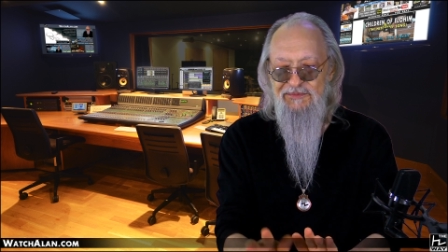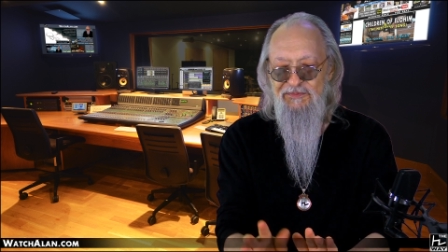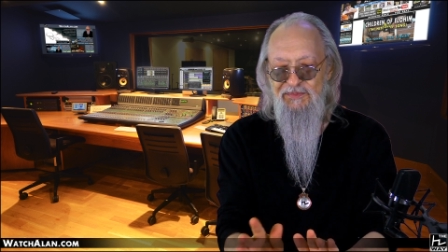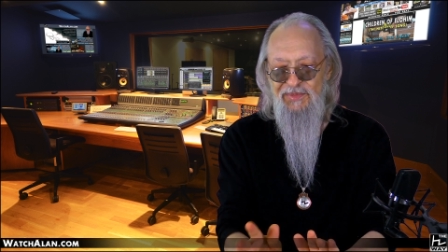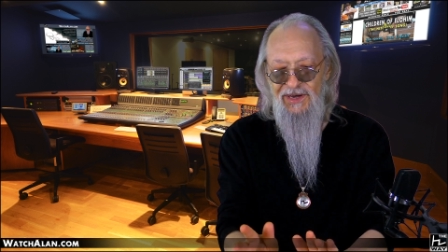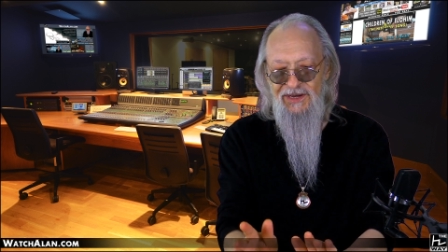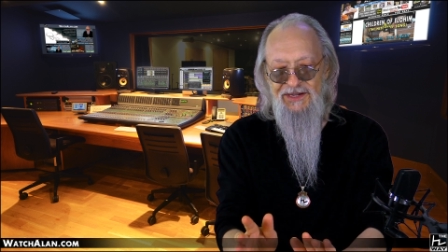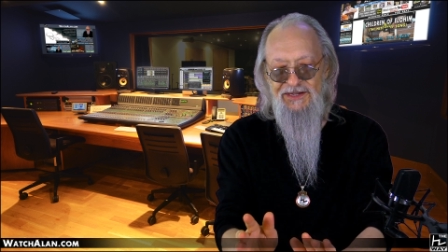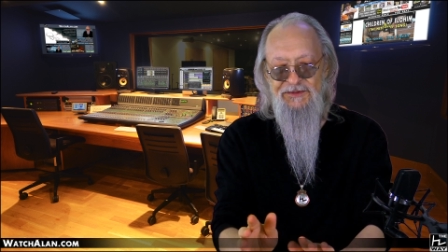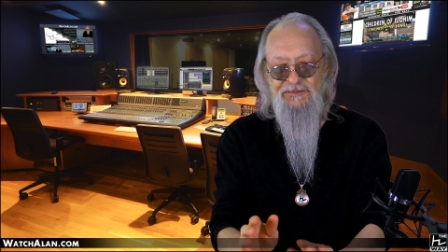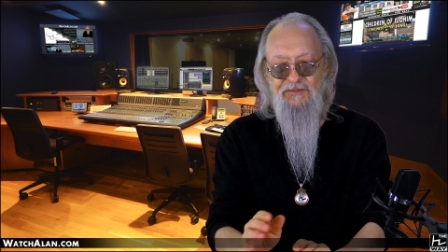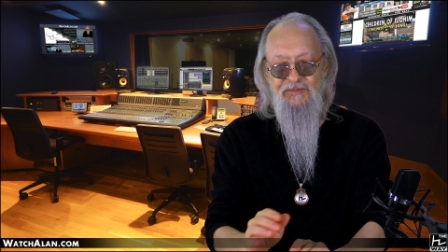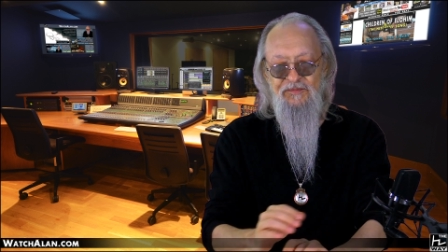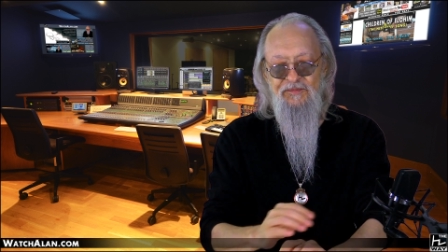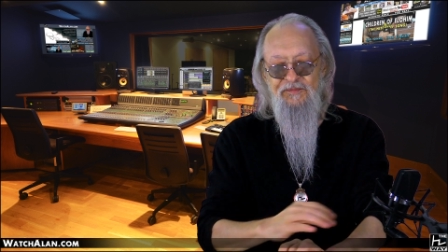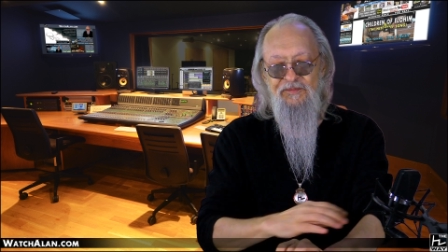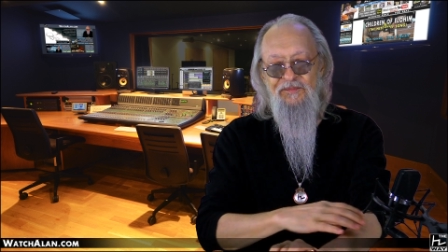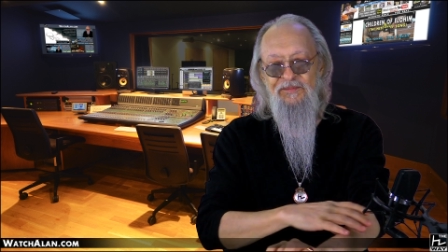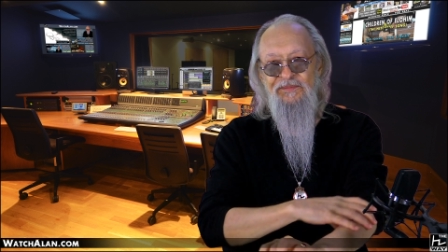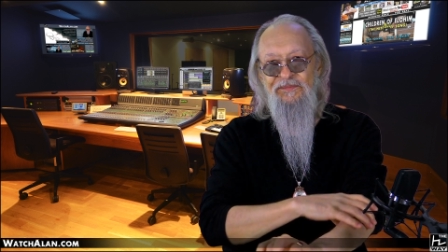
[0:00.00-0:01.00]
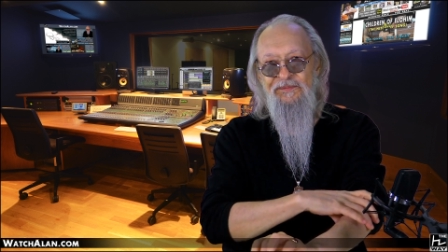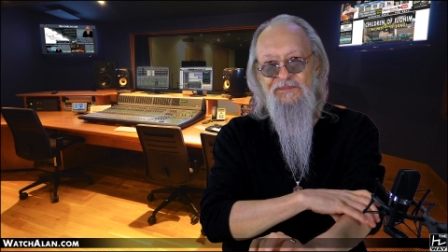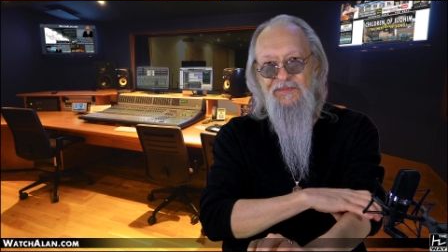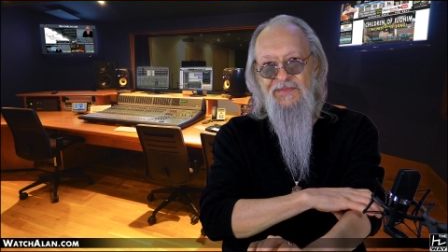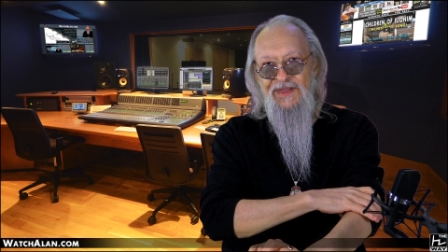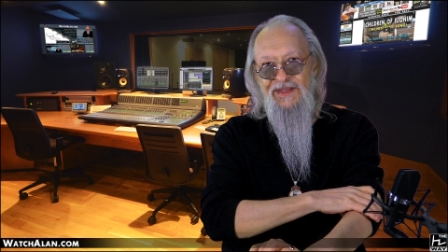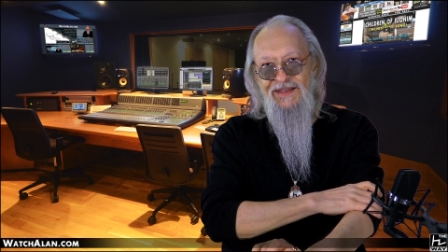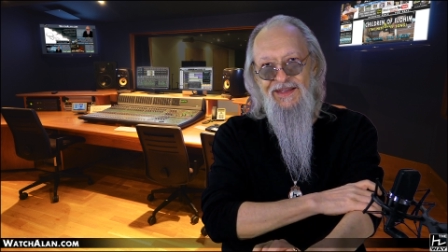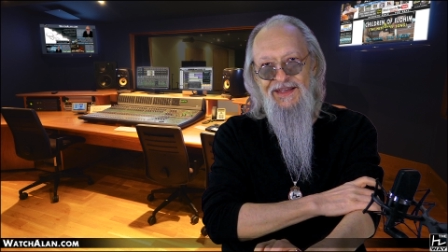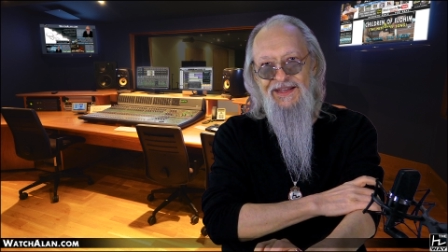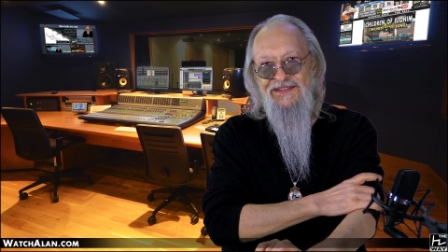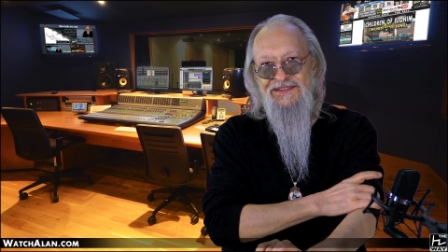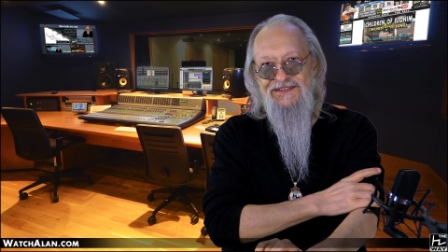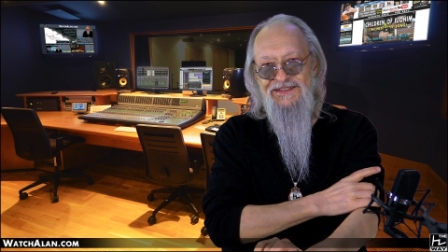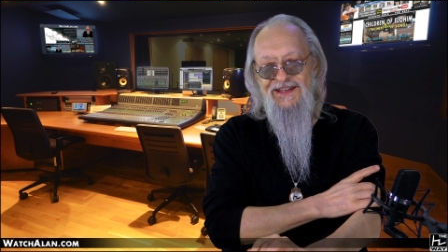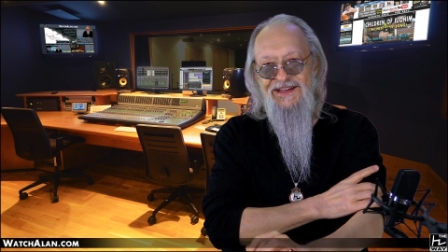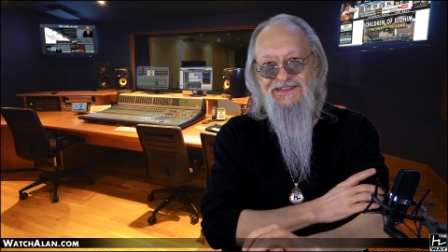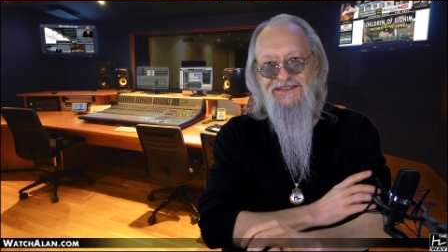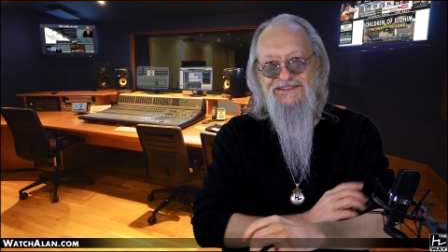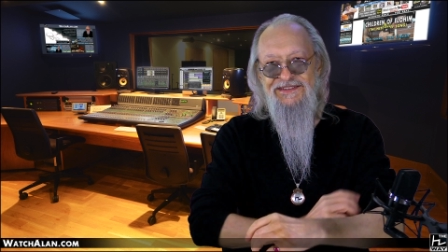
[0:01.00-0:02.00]
But it's
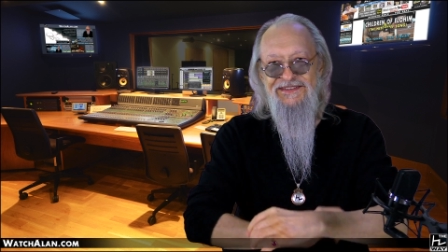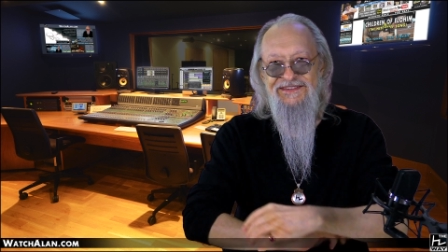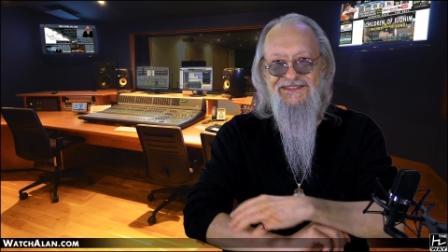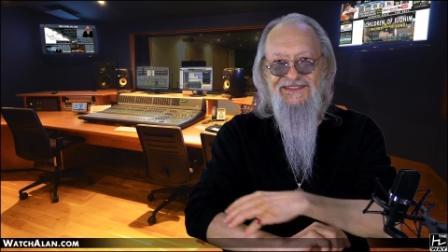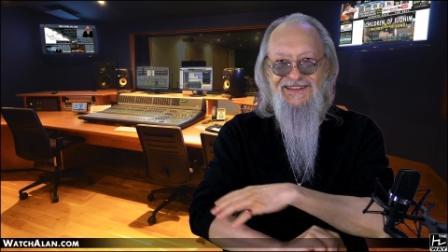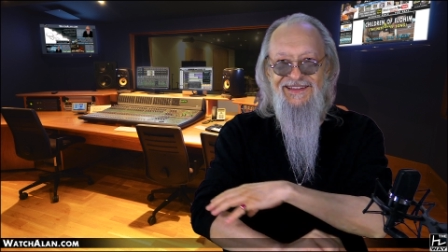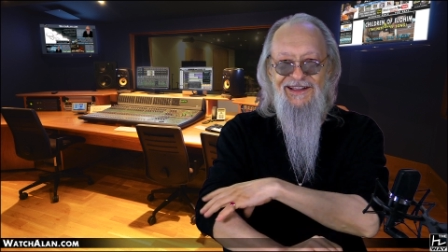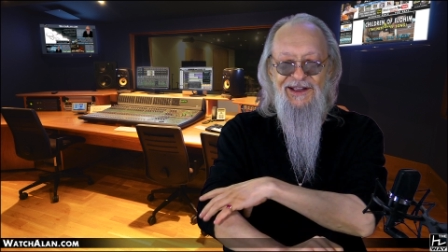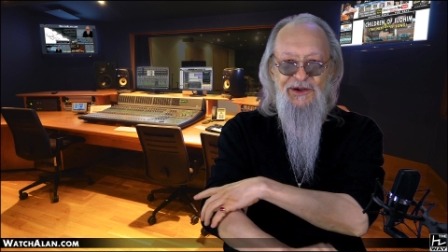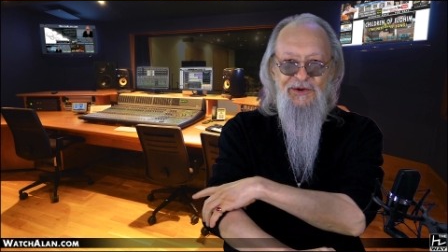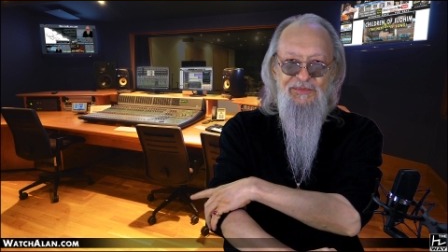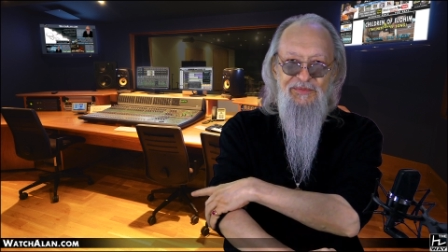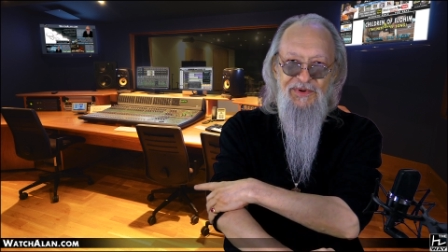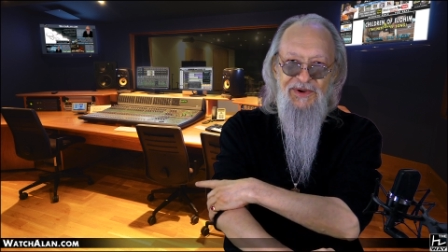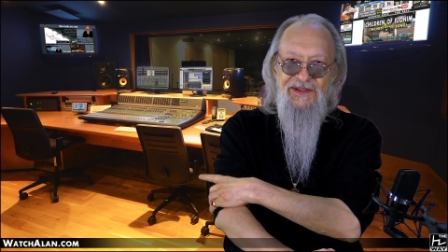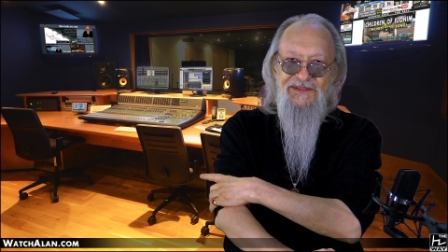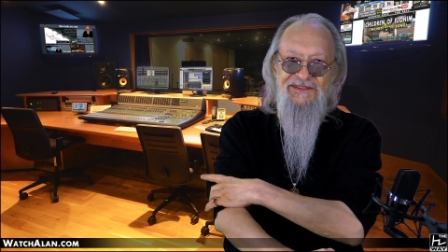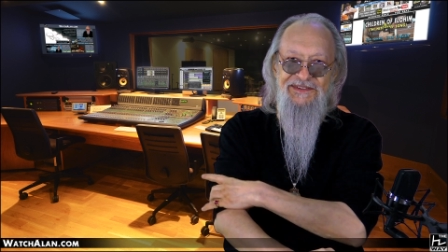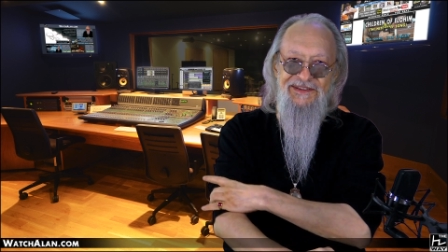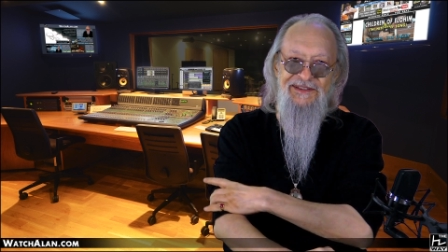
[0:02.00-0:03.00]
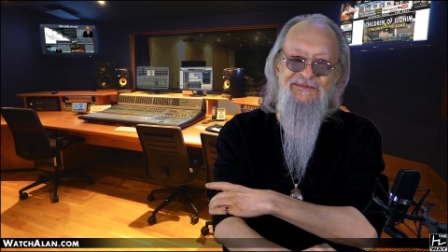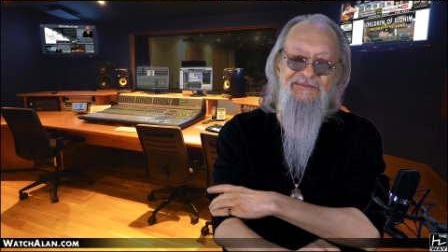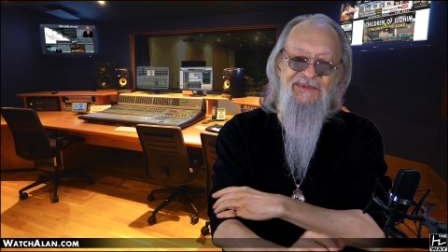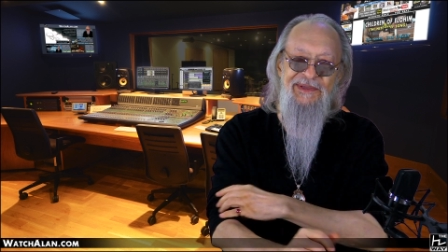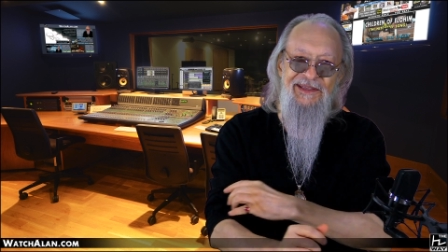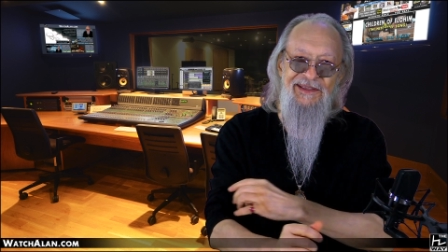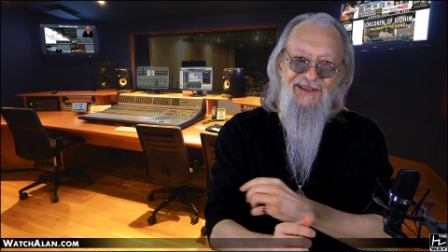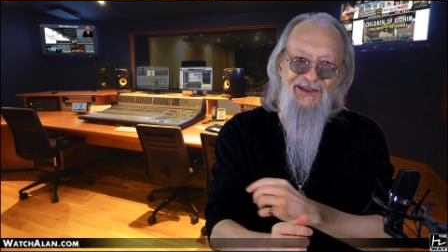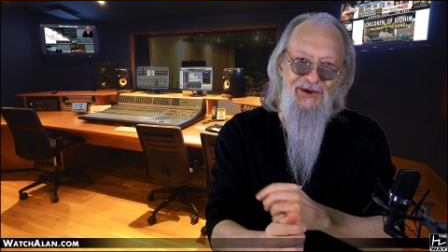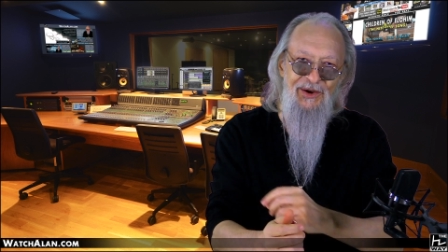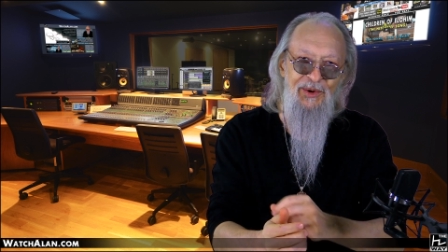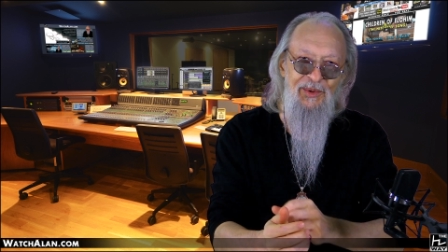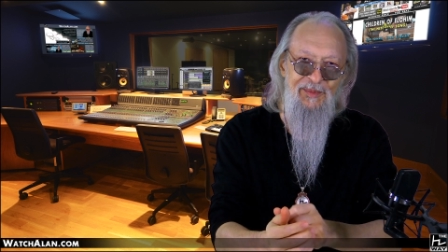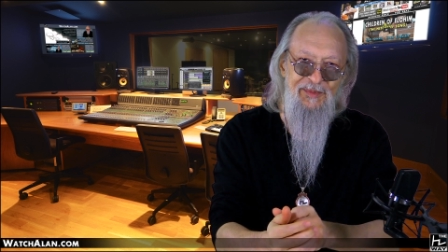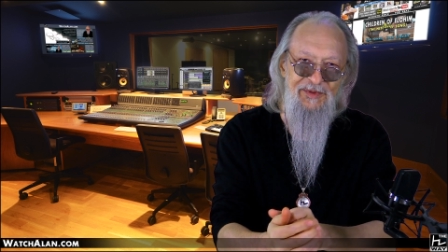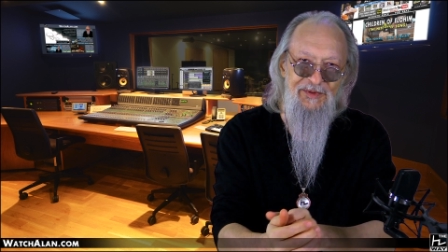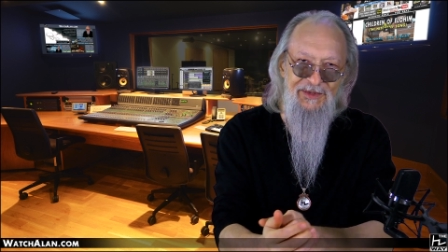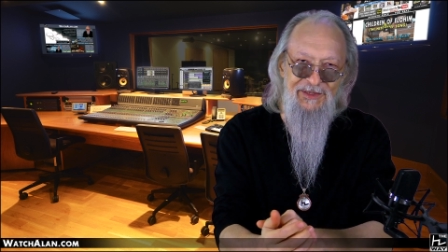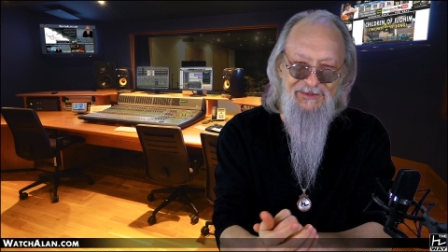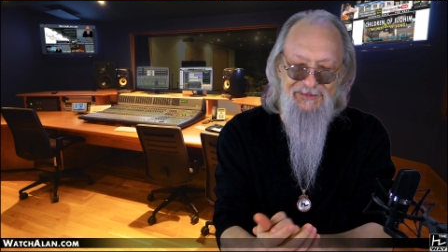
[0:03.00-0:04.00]
nice to see our president being
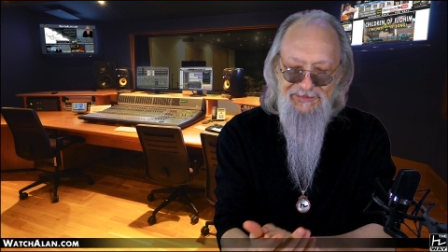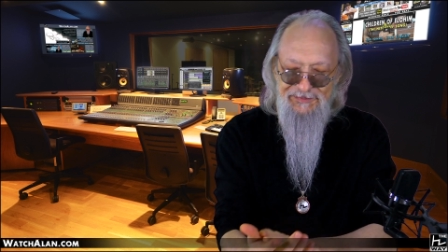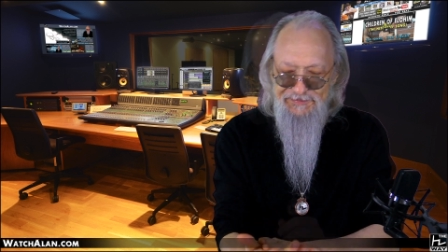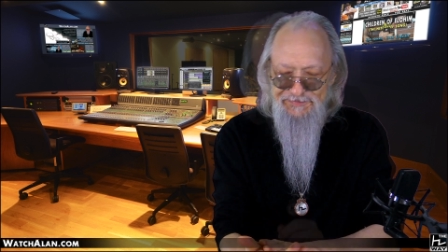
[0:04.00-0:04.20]
hopeful.